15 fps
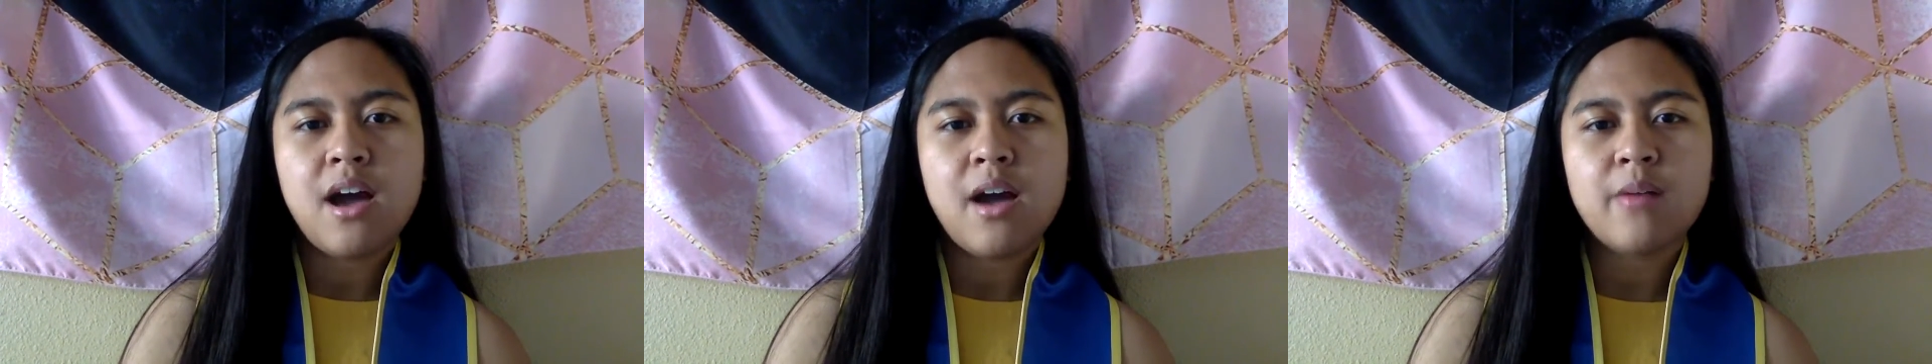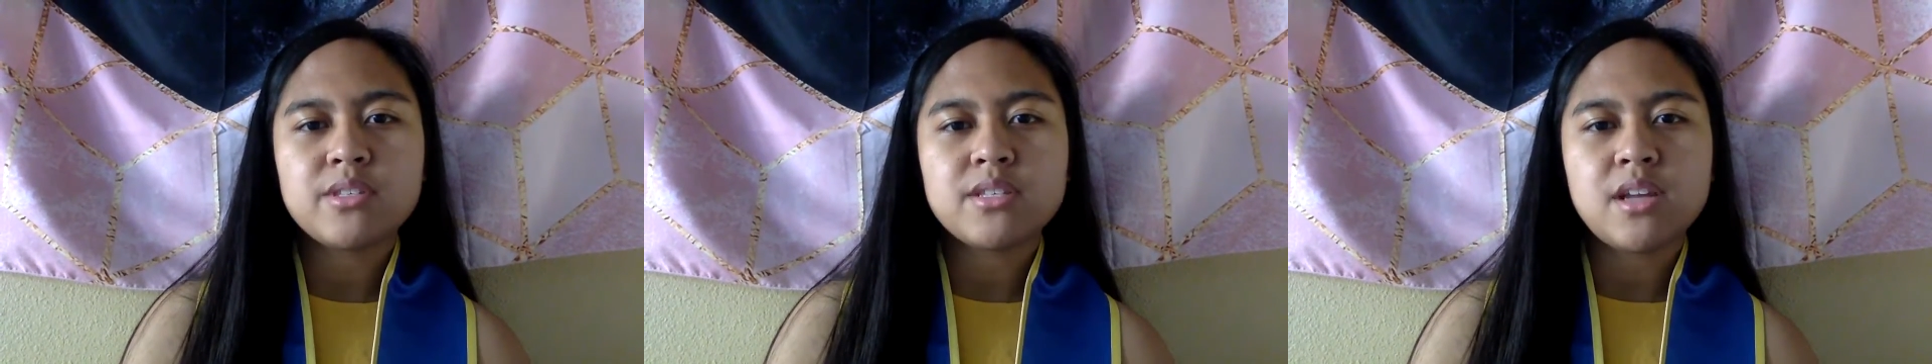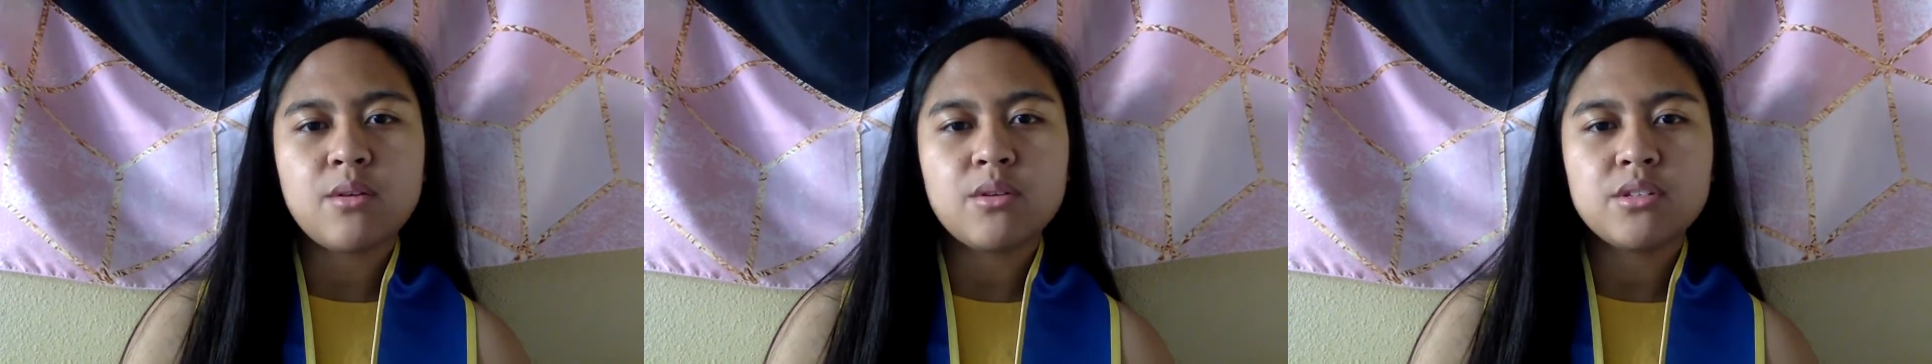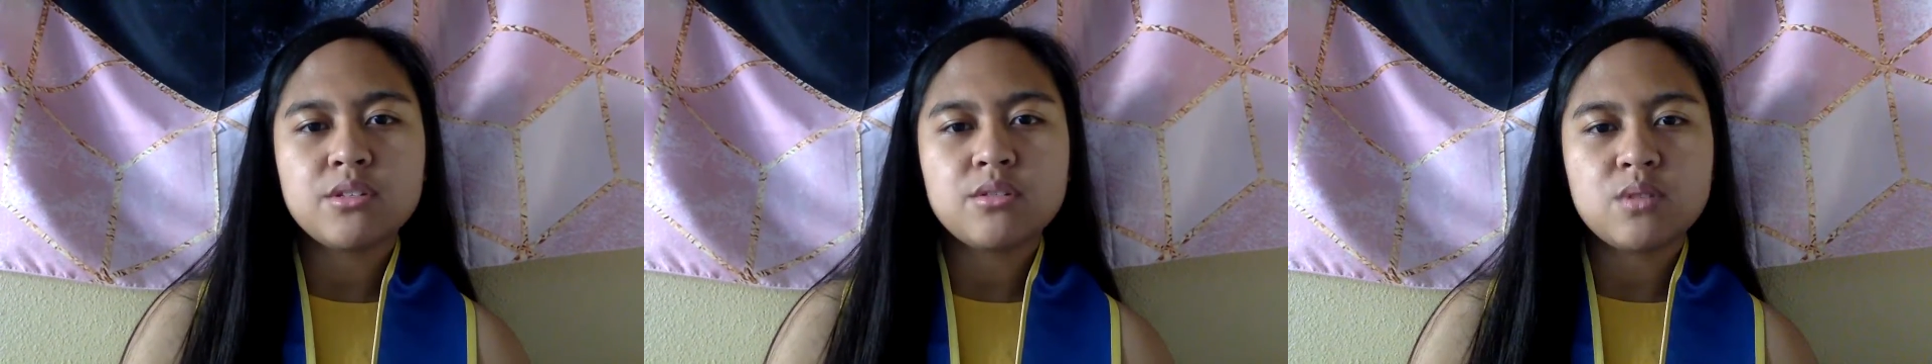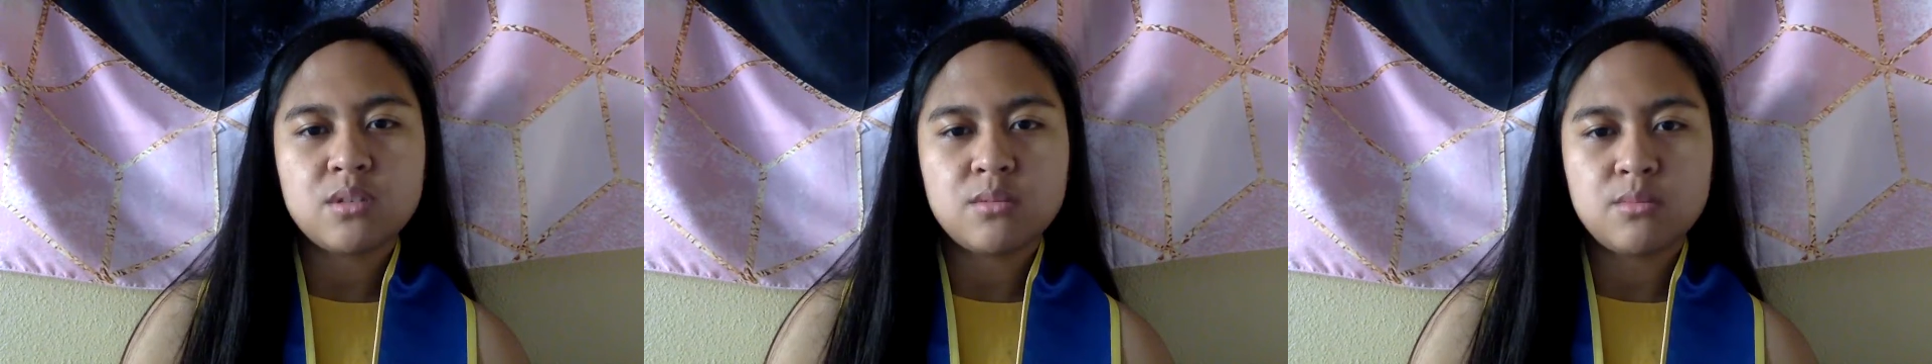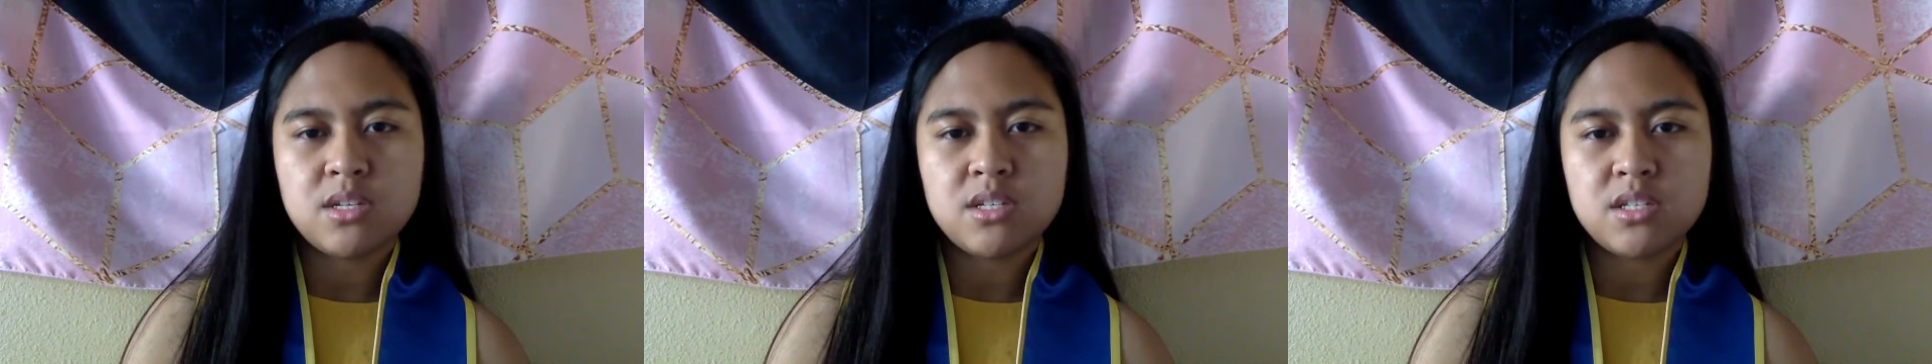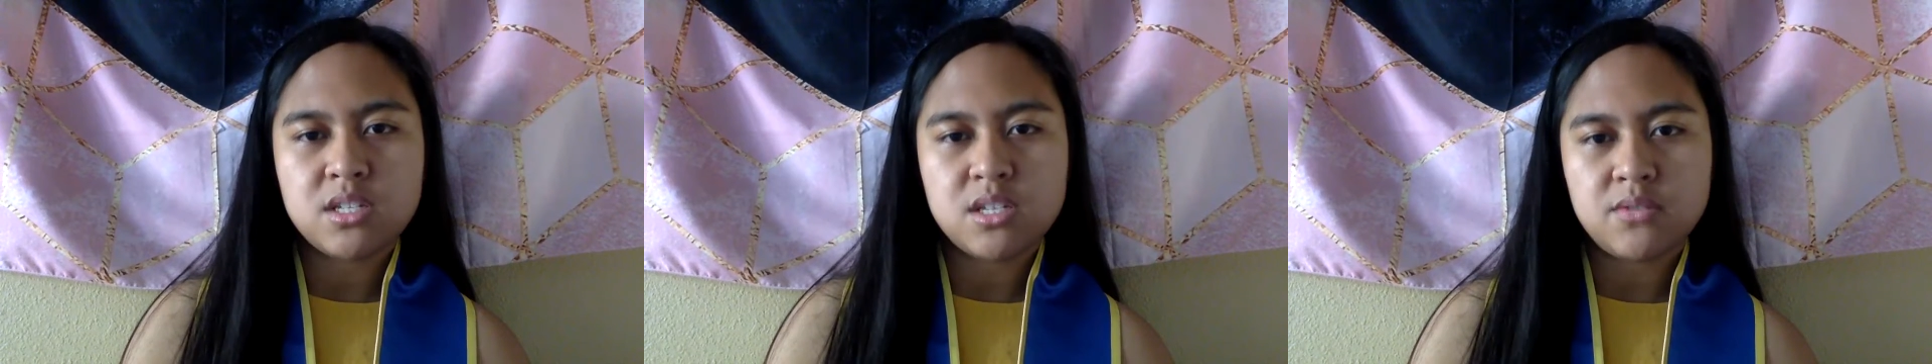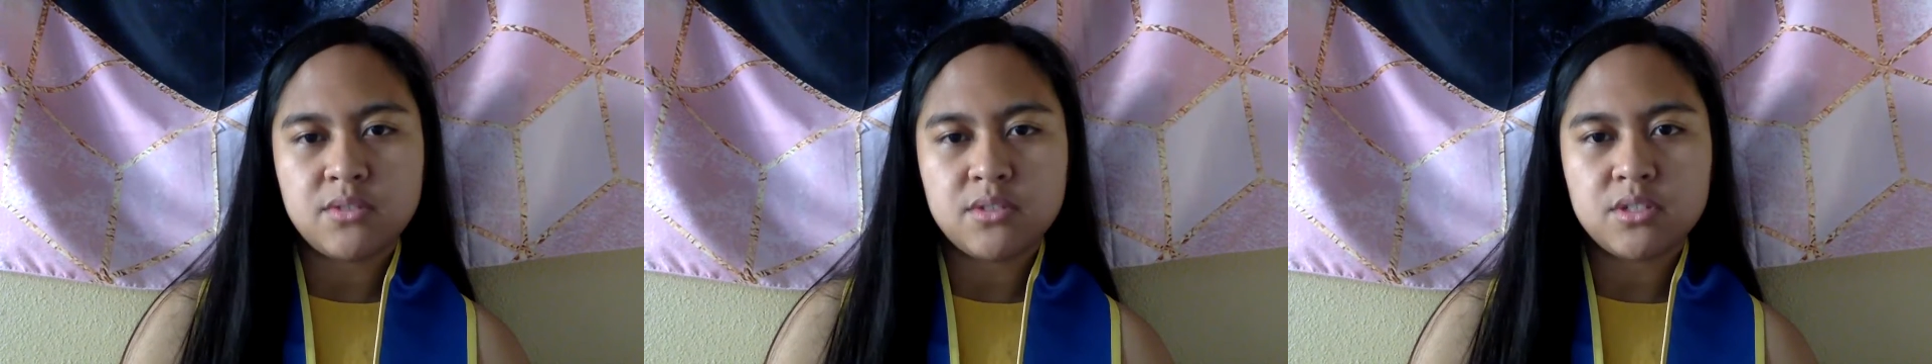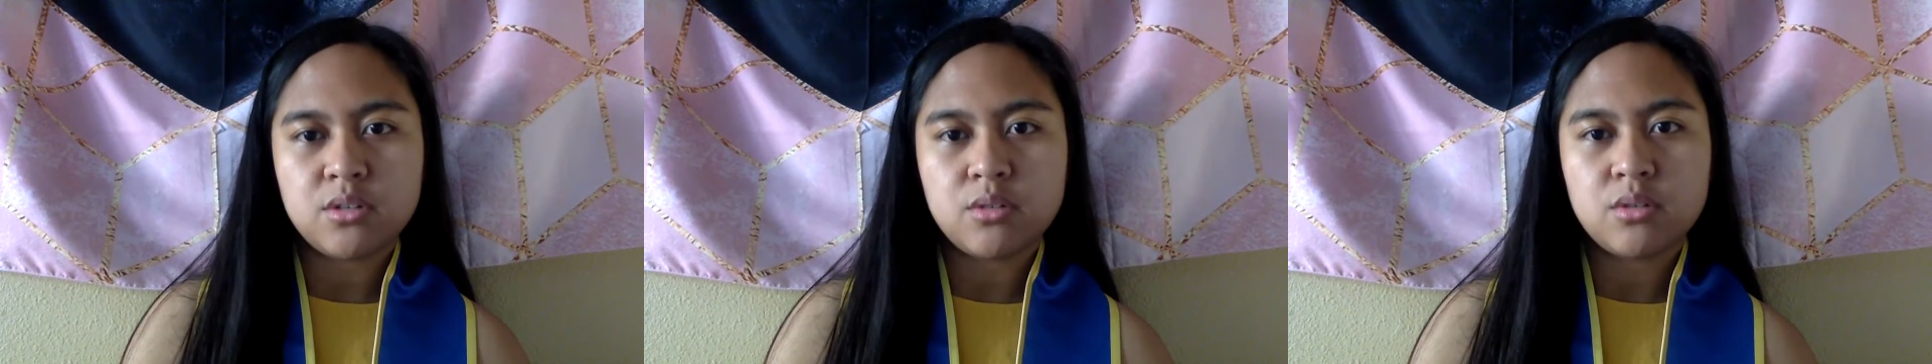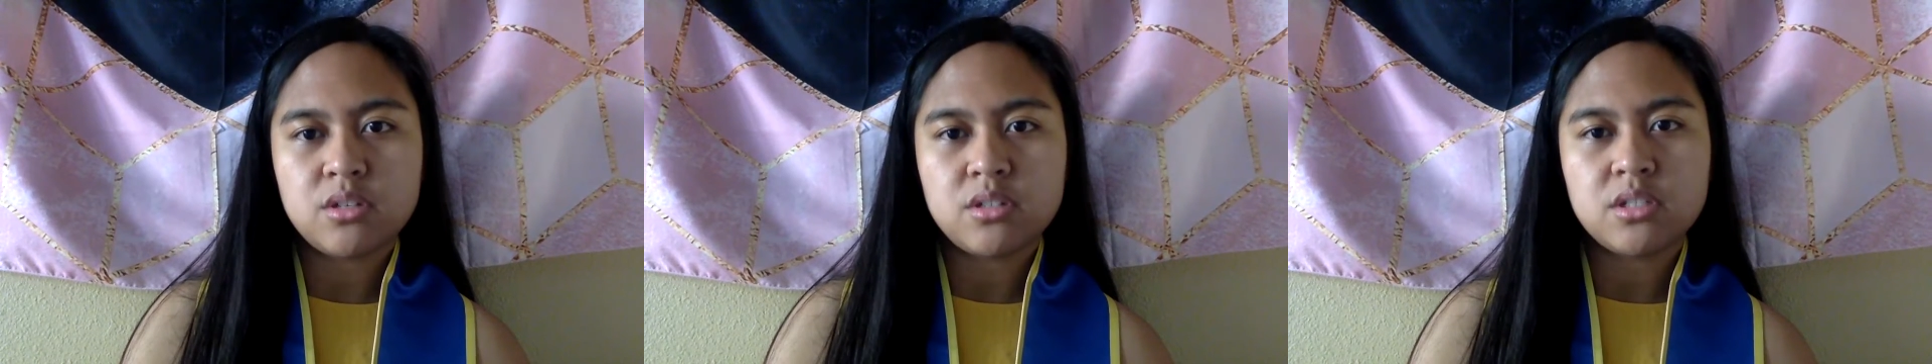I was now a student minister for
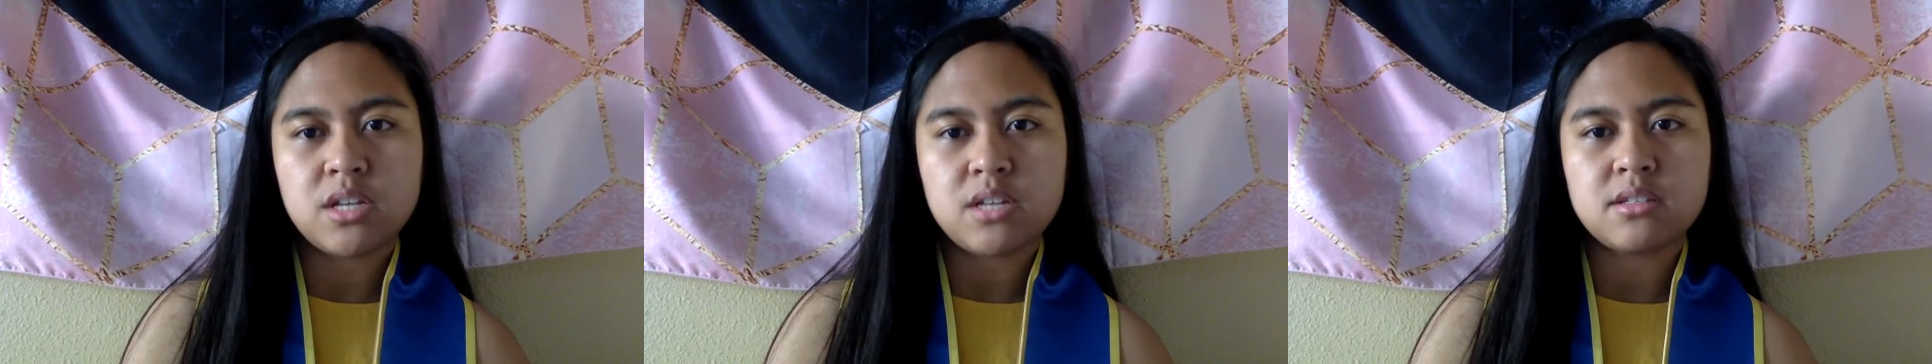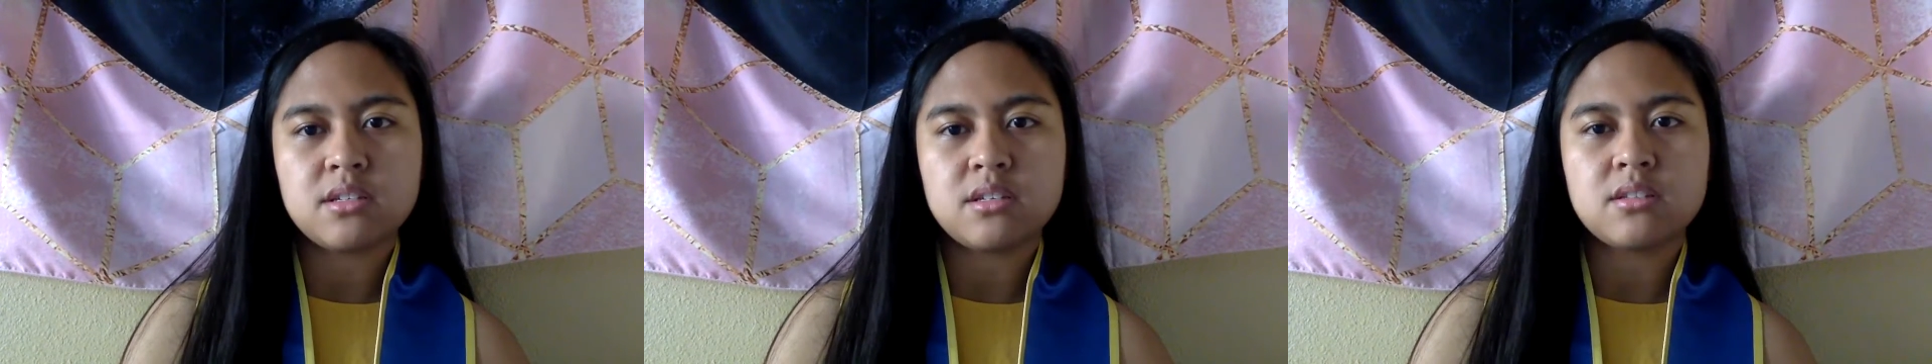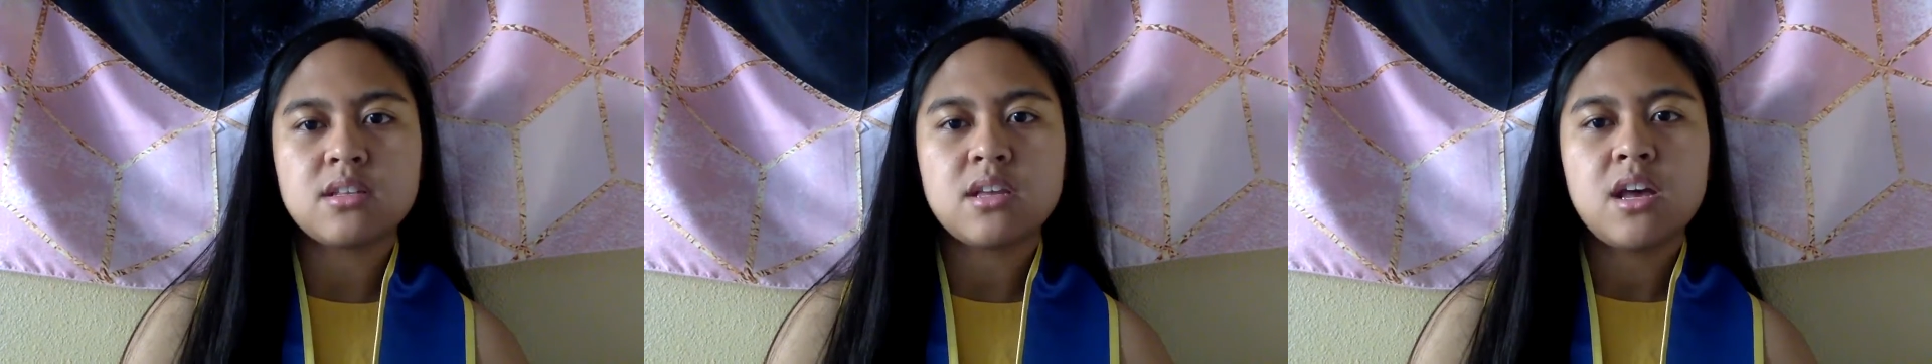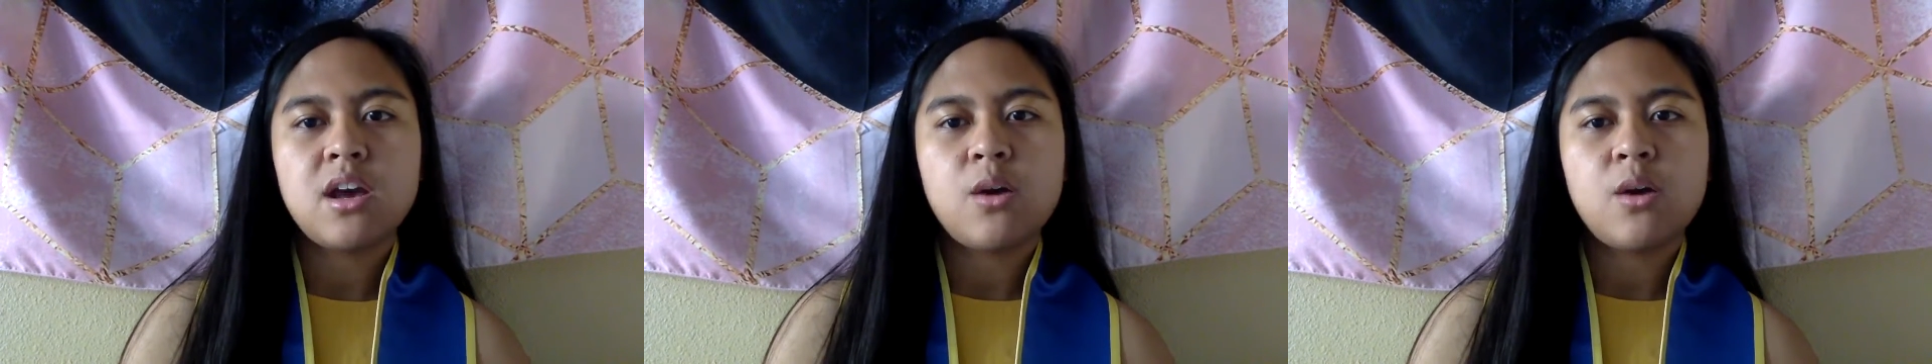social justice,